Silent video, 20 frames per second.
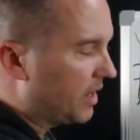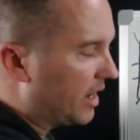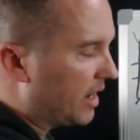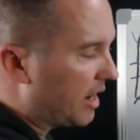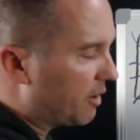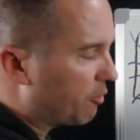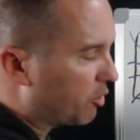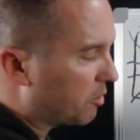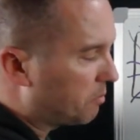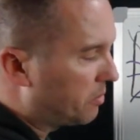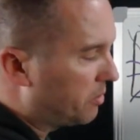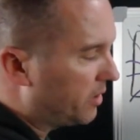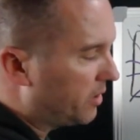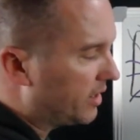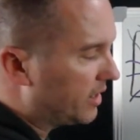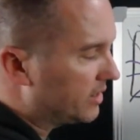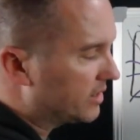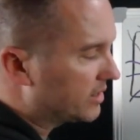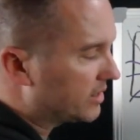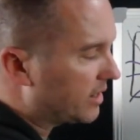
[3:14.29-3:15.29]
and I were to put
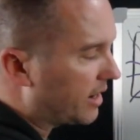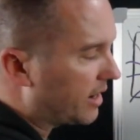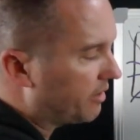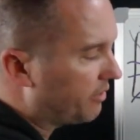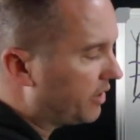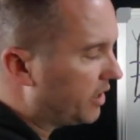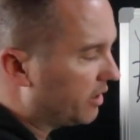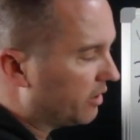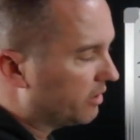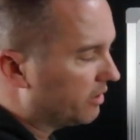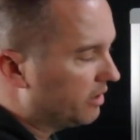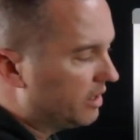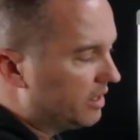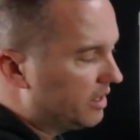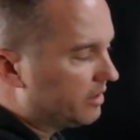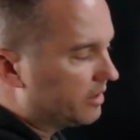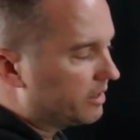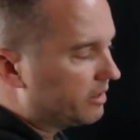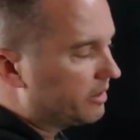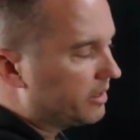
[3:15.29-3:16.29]
it inside of here,
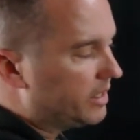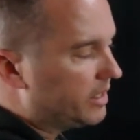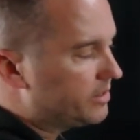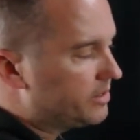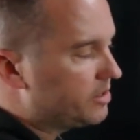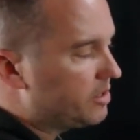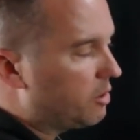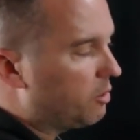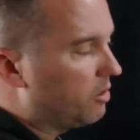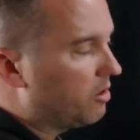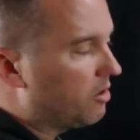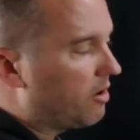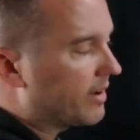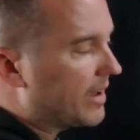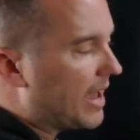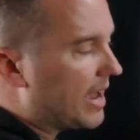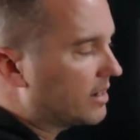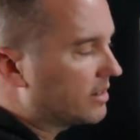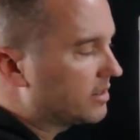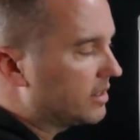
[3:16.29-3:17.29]
there is no
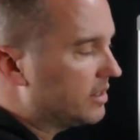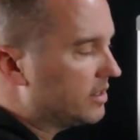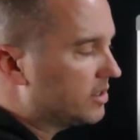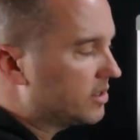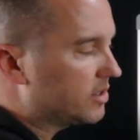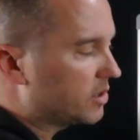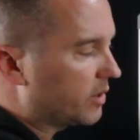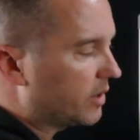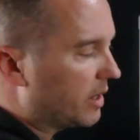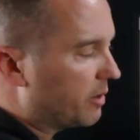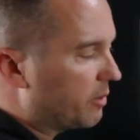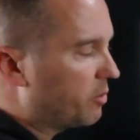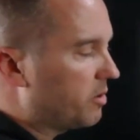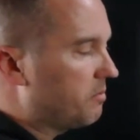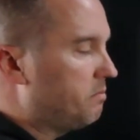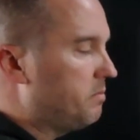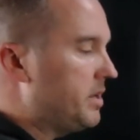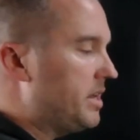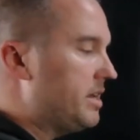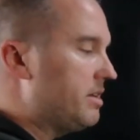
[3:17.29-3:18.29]
long axis, so there
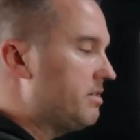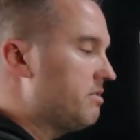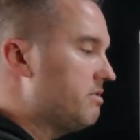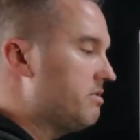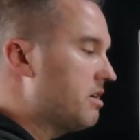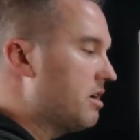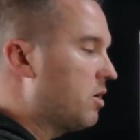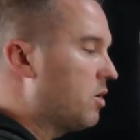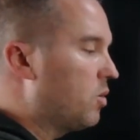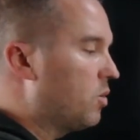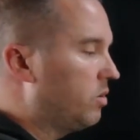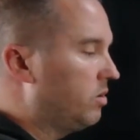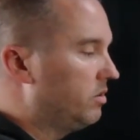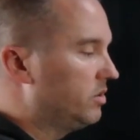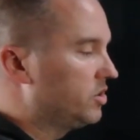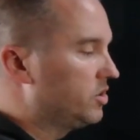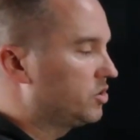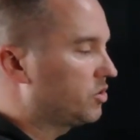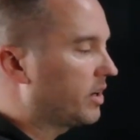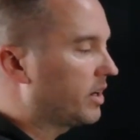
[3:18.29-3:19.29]
would be
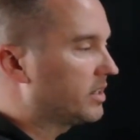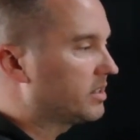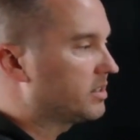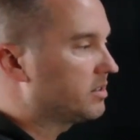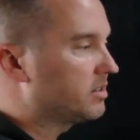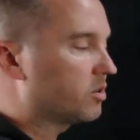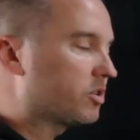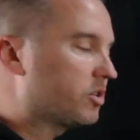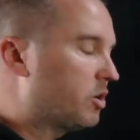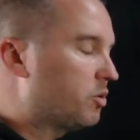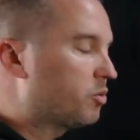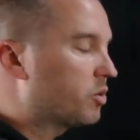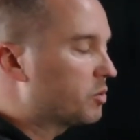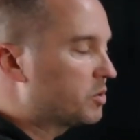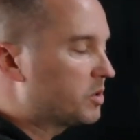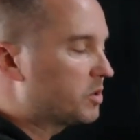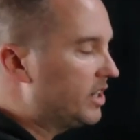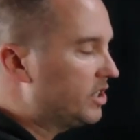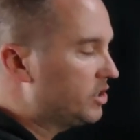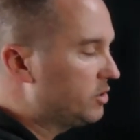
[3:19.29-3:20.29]
no
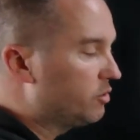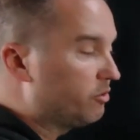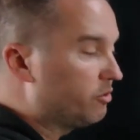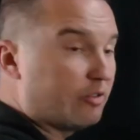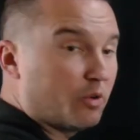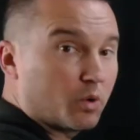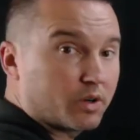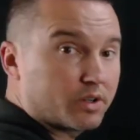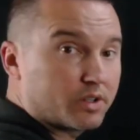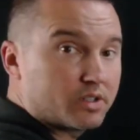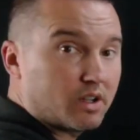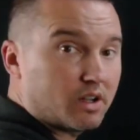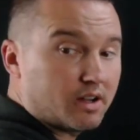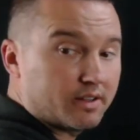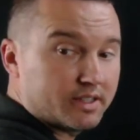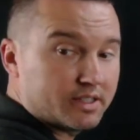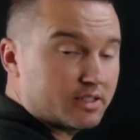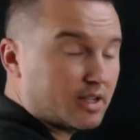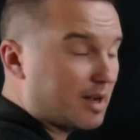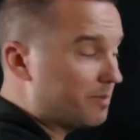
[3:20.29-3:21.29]
rotational force
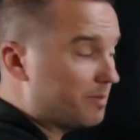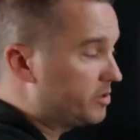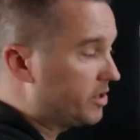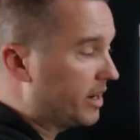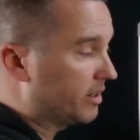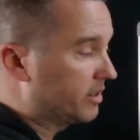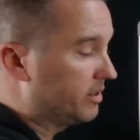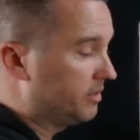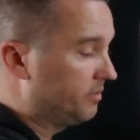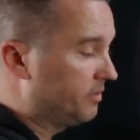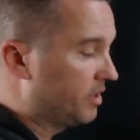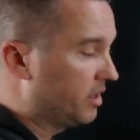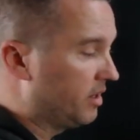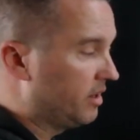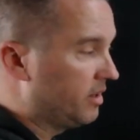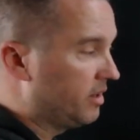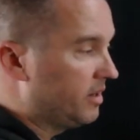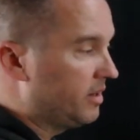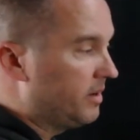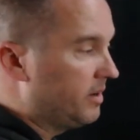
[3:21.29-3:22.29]
on this object.
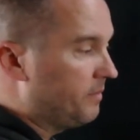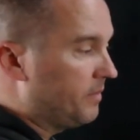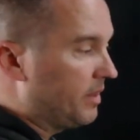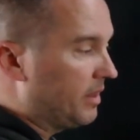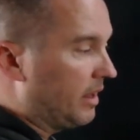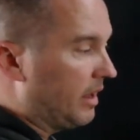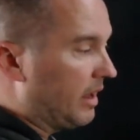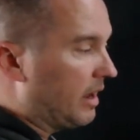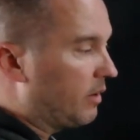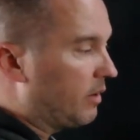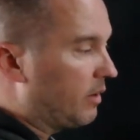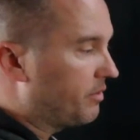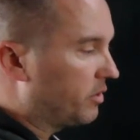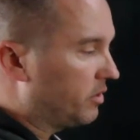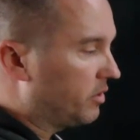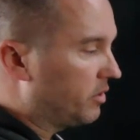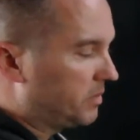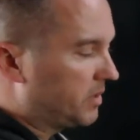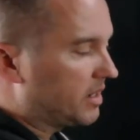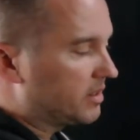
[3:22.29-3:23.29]

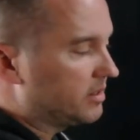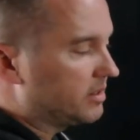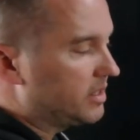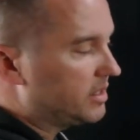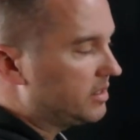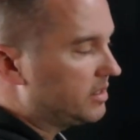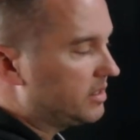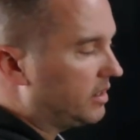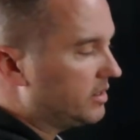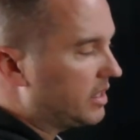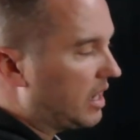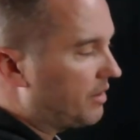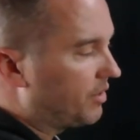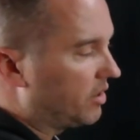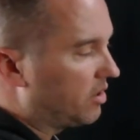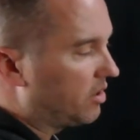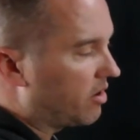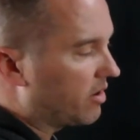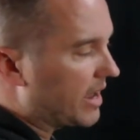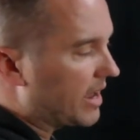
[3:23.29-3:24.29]
However, because this does
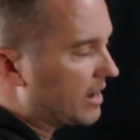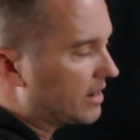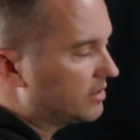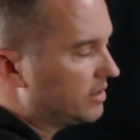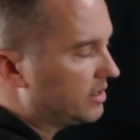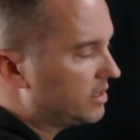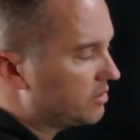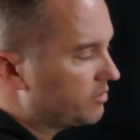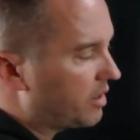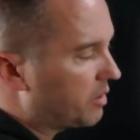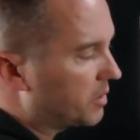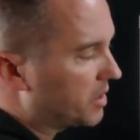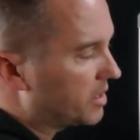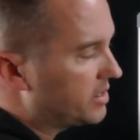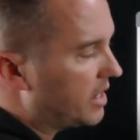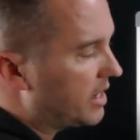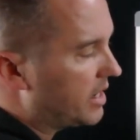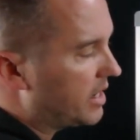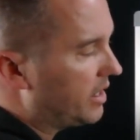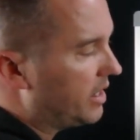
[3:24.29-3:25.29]
have a long axis, if I were
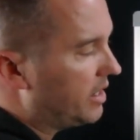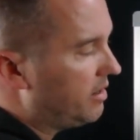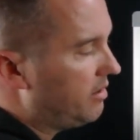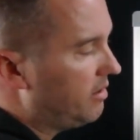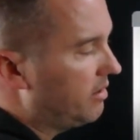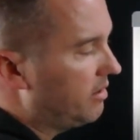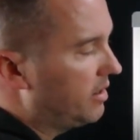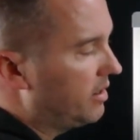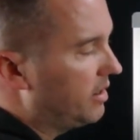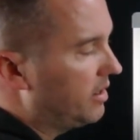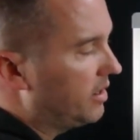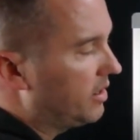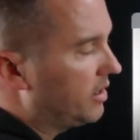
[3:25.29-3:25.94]
to take it in,